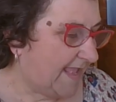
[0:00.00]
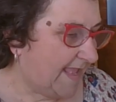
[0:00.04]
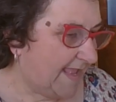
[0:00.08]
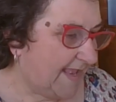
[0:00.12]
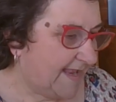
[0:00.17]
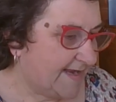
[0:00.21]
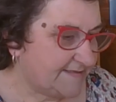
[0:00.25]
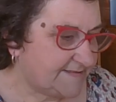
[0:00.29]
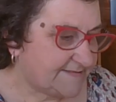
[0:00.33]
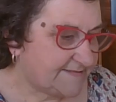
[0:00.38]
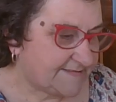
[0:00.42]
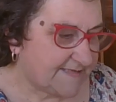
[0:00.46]

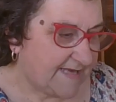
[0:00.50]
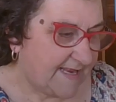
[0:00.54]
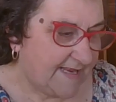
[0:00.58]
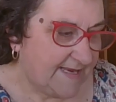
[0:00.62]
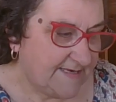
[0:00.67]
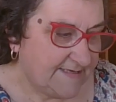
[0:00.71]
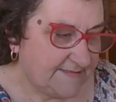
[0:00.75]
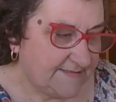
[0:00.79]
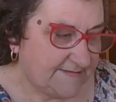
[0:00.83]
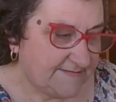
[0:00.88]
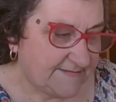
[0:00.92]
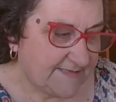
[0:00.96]
it
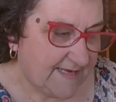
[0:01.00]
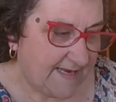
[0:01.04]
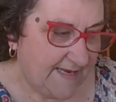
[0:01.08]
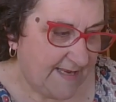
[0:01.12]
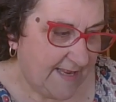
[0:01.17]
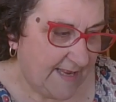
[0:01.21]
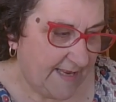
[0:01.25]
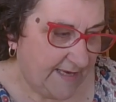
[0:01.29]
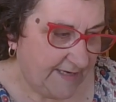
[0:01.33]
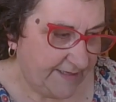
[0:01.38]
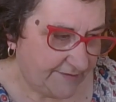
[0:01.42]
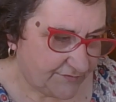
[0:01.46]
is a
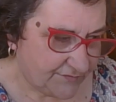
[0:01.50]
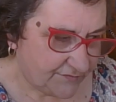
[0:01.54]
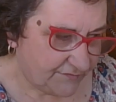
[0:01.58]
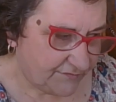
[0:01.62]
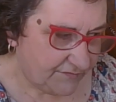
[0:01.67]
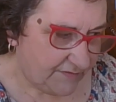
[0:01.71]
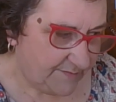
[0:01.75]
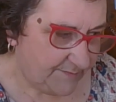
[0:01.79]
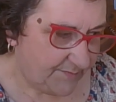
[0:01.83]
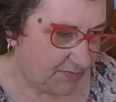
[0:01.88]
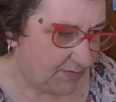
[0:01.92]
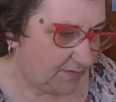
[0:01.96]

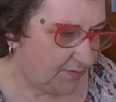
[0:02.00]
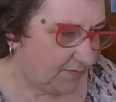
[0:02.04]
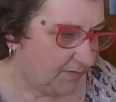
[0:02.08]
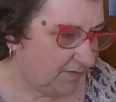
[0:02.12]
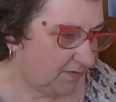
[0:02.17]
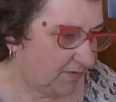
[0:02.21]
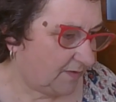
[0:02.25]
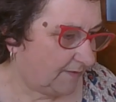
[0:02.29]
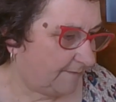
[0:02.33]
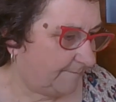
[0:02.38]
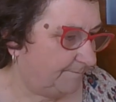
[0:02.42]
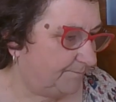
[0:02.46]
history book
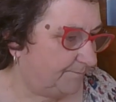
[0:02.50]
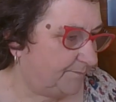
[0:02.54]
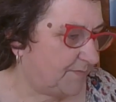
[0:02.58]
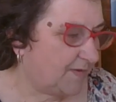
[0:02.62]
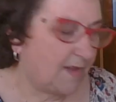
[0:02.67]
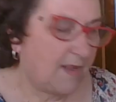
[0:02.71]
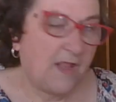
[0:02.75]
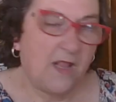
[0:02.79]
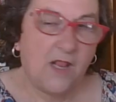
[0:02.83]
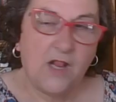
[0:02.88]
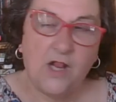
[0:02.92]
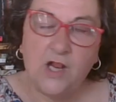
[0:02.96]

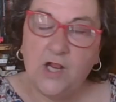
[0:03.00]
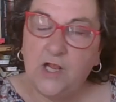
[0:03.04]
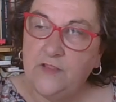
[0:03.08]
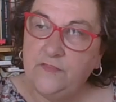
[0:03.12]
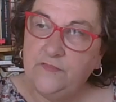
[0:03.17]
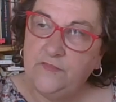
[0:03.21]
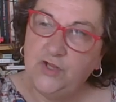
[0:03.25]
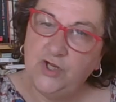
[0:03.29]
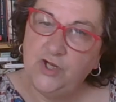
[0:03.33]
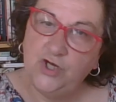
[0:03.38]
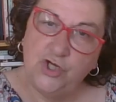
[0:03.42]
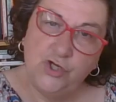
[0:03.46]

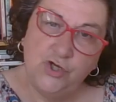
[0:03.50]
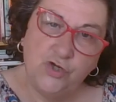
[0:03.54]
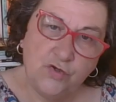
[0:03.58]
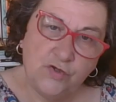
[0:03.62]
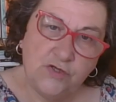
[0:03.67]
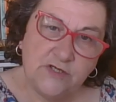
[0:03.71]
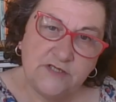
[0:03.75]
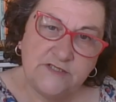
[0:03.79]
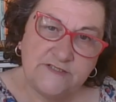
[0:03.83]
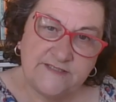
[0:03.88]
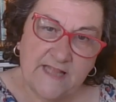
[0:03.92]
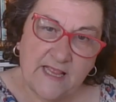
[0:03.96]
that
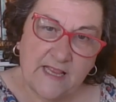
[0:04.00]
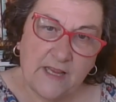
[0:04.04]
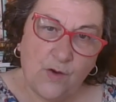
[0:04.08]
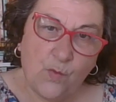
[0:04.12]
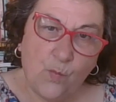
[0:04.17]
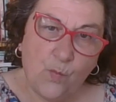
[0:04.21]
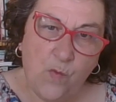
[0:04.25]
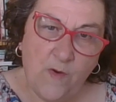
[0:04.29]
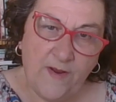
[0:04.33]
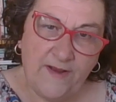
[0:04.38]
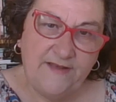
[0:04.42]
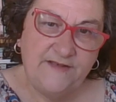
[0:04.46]
looks at
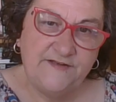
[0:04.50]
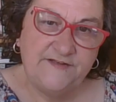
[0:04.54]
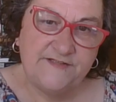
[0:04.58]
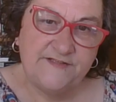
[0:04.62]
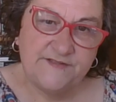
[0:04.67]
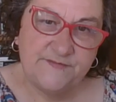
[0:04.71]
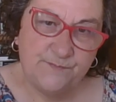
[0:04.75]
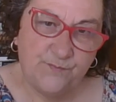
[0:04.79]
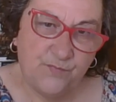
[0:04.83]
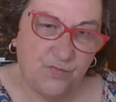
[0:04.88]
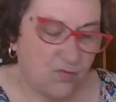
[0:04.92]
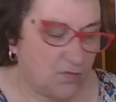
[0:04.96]
when
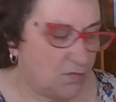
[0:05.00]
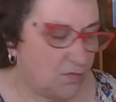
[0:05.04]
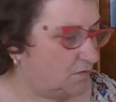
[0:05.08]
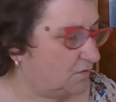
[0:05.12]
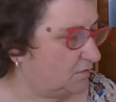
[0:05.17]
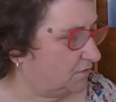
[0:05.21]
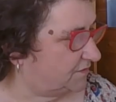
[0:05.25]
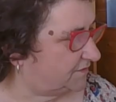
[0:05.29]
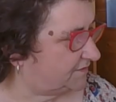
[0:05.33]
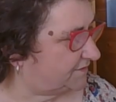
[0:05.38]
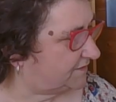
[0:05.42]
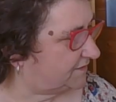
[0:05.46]
sport
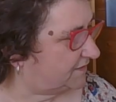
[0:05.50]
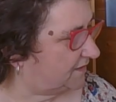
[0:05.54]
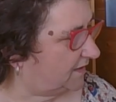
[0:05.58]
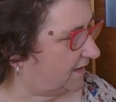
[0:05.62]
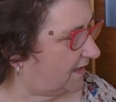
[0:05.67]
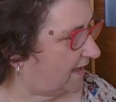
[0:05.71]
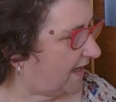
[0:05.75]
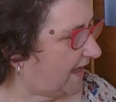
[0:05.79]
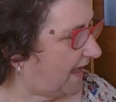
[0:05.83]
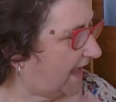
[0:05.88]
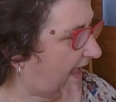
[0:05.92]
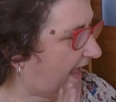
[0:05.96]

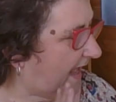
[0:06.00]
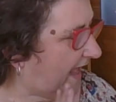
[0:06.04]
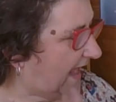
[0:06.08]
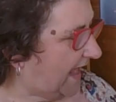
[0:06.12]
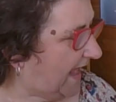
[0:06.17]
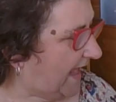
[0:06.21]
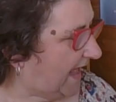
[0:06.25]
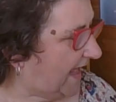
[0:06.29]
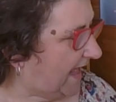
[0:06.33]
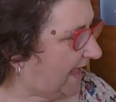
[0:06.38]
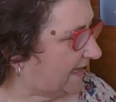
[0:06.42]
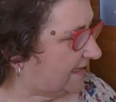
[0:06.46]

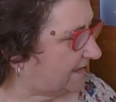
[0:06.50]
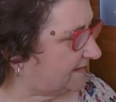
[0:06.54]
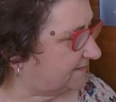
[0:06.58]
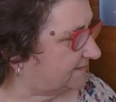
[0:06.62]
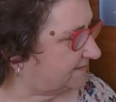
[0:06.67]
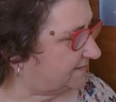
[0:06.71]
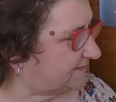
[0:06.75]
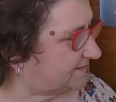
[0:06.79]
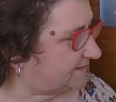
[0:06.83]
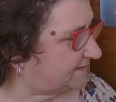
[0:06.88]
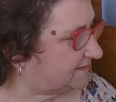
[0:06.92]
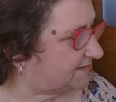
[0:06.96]

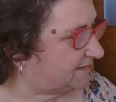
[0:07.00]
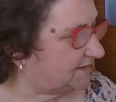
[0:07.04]
has